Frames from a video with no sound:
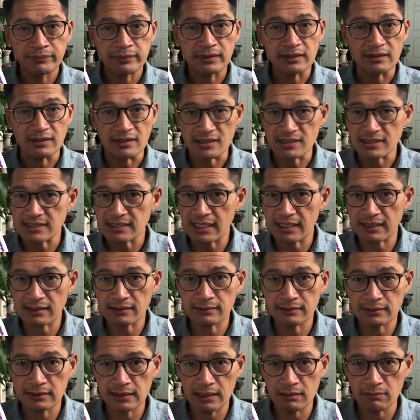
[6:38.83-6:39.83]
the
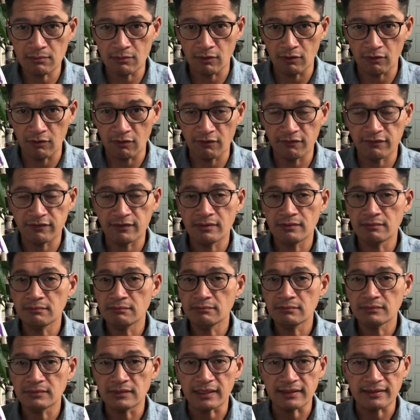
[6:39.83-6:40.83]
second they move,
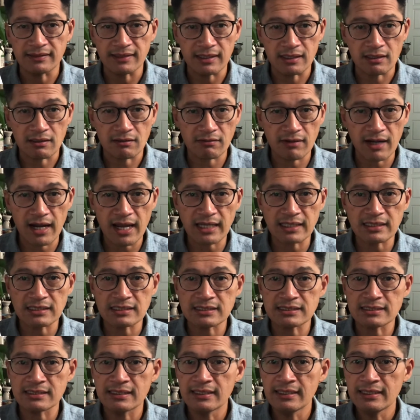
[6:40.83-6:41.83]
the thing
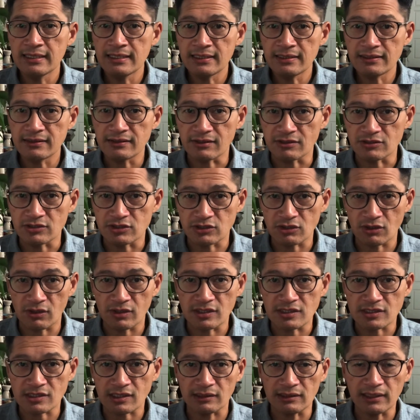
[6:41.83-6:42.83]
cracks, their
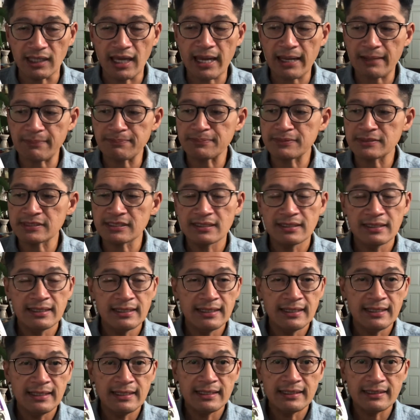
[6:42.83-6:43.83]
joints collapse.
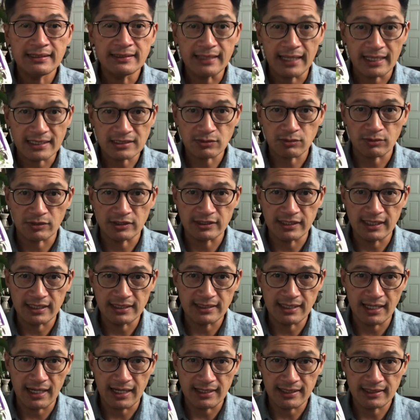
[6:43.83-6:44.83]
That's where they
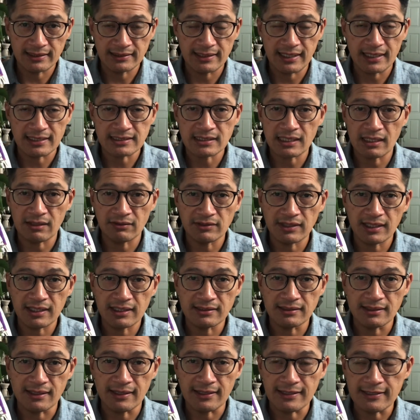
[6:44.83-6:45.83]
die, and that's how they
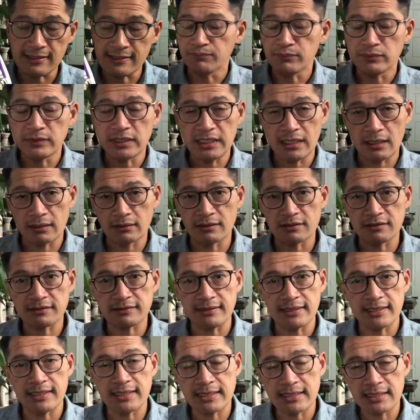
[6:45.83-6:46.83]
die. The other
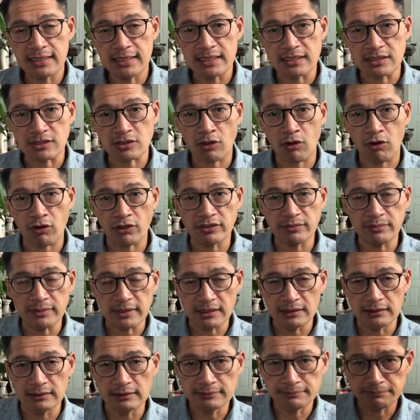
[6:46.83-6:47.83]
thing is
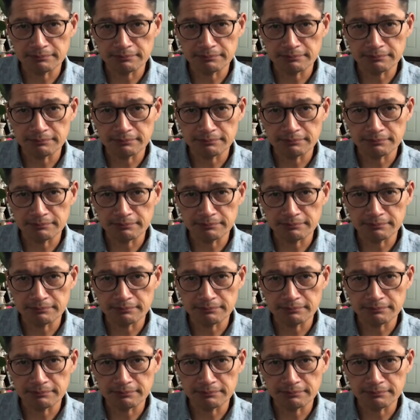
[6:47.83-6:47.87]
cornmeal.